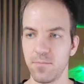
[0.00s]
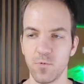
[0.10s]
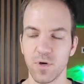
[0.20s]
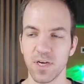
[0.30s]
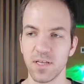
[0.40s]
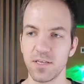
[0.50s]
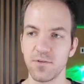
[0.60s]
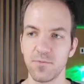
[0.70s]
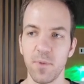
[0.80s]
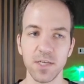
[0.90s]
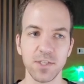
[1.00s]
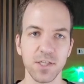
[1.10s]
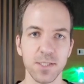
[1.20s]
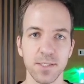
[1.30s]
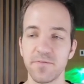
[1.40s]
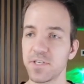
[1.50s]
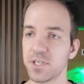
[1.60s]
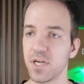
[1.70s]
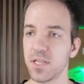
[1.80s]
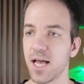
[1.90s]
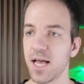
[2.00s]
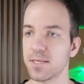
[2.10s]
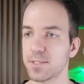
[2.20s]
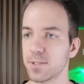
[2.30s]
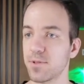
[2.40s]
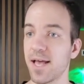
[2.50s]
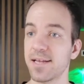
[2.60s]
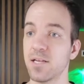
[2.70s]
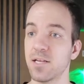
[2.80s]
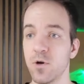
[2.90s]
we're going to do the modulus division on that so that